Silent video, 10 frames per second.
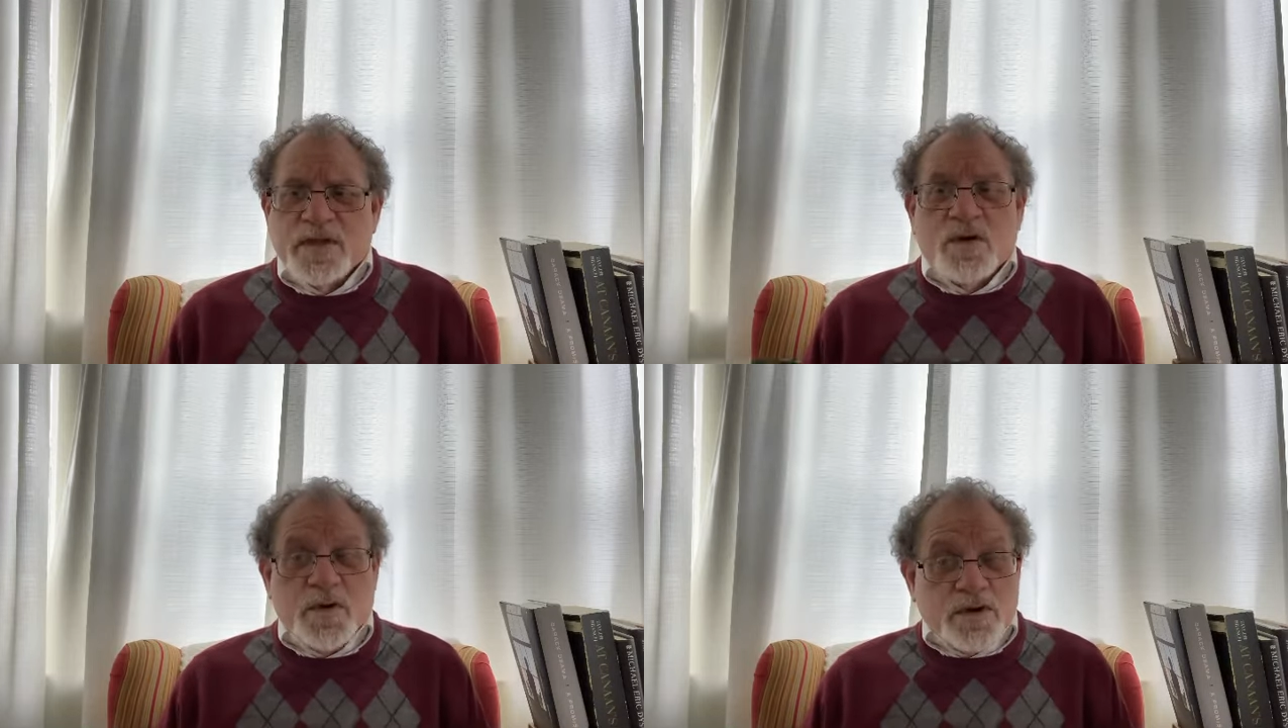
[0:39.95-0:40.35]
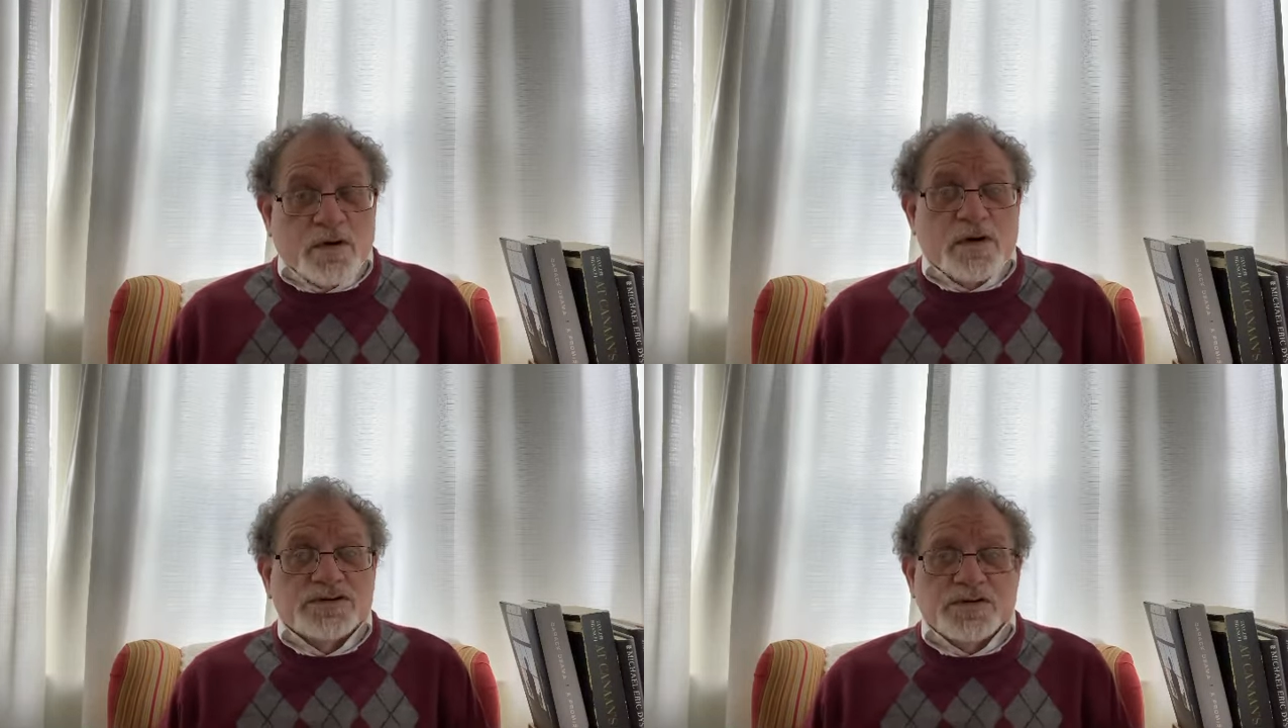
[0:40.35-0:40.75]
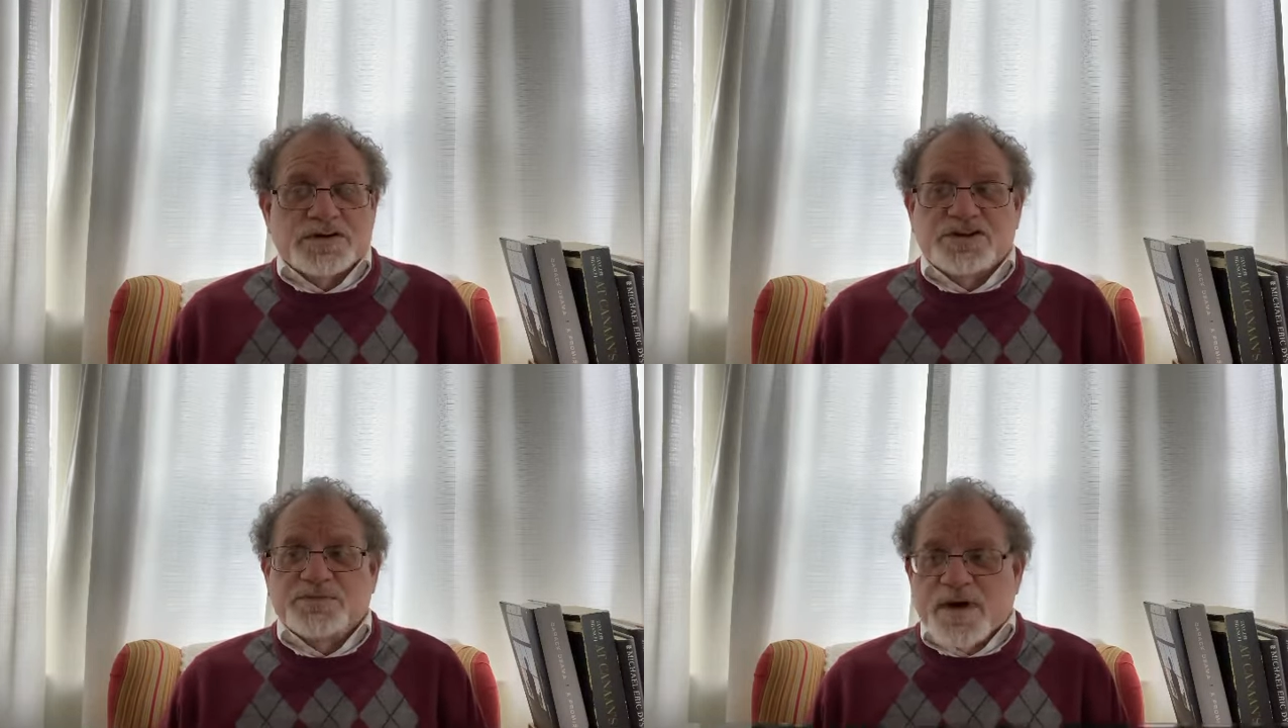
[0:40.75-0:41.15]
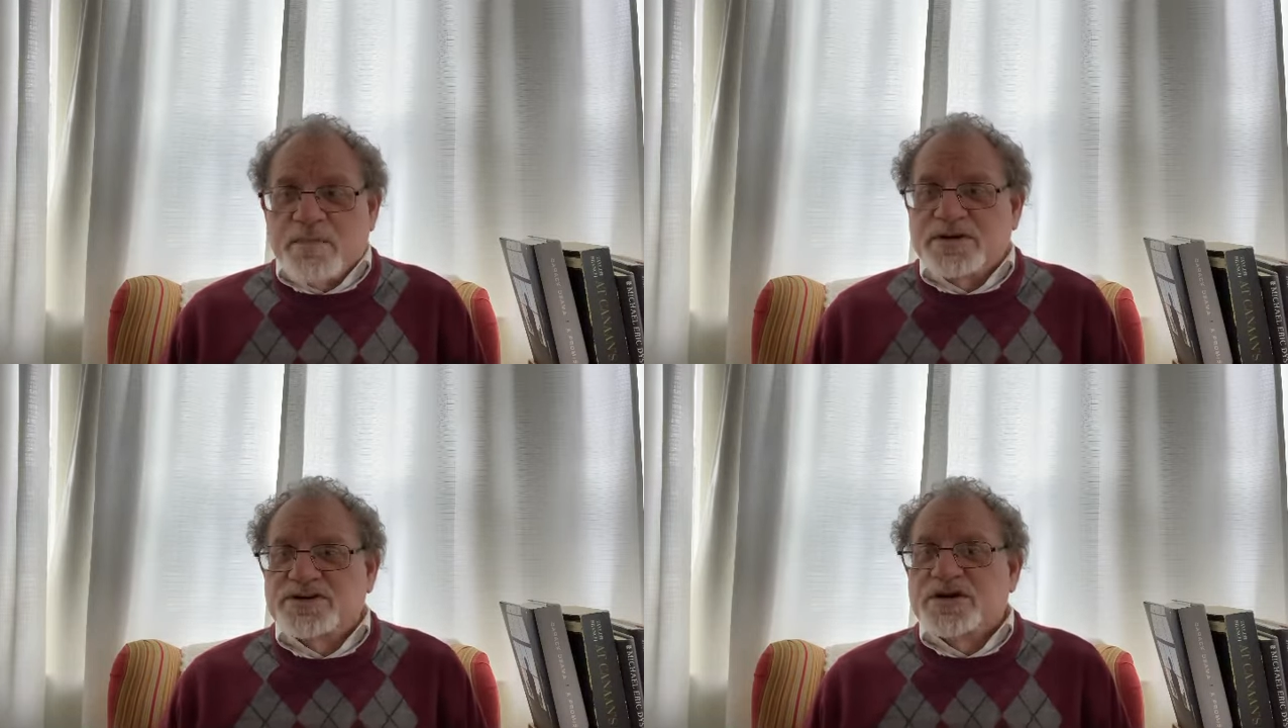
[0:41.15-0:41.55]
We know also that she
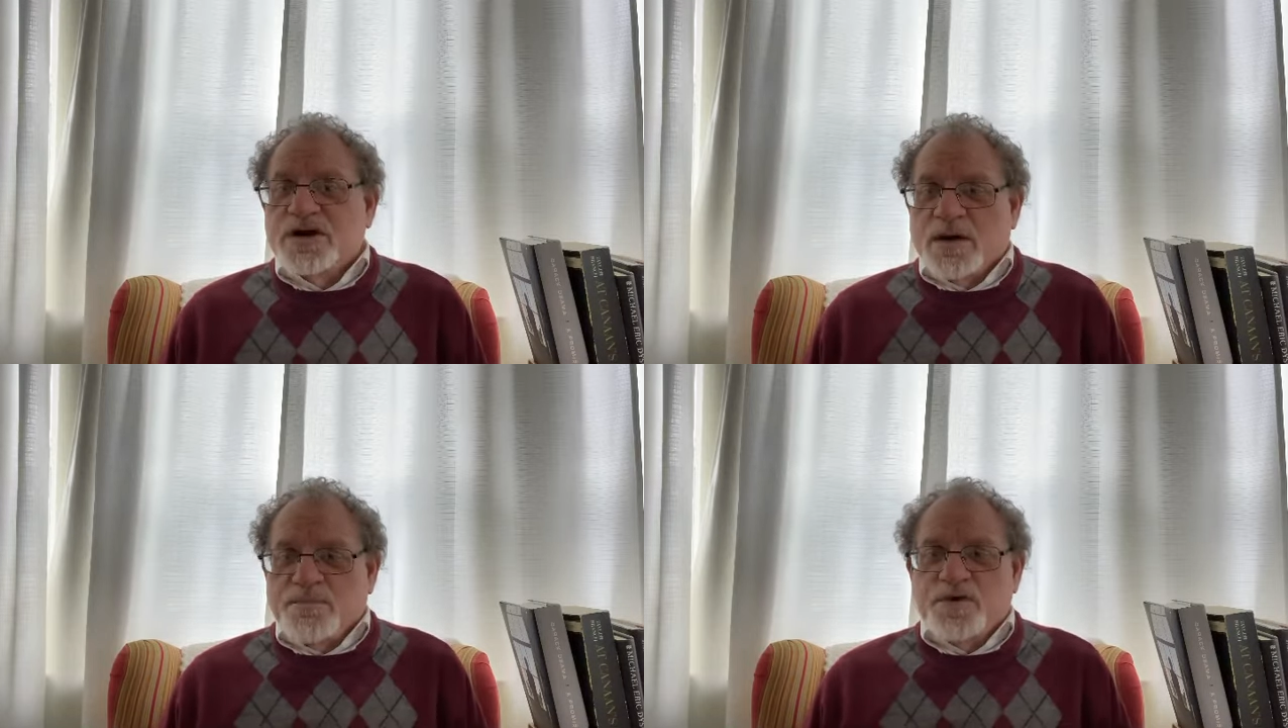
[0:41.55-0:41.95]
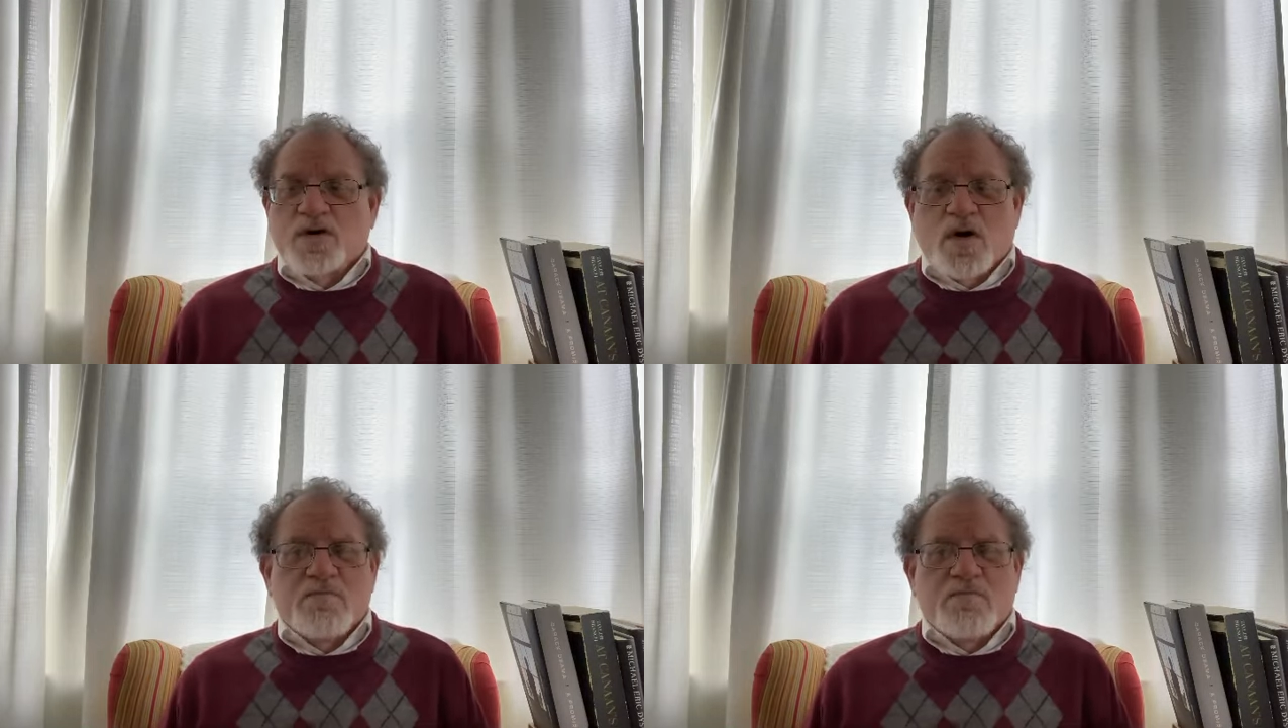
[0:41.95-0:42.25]
published a book called